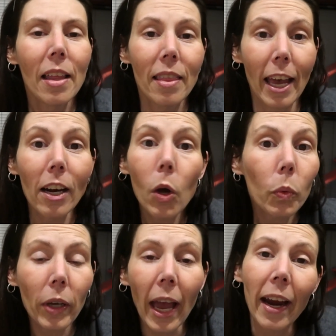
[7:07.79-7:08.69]
They
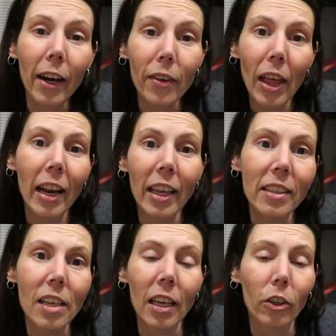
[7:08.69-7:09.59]
don't care that
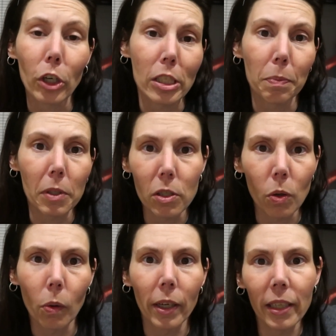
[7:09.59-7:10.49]
it's a Christmas
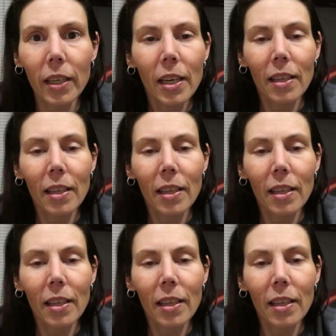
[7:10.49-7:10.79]
toy.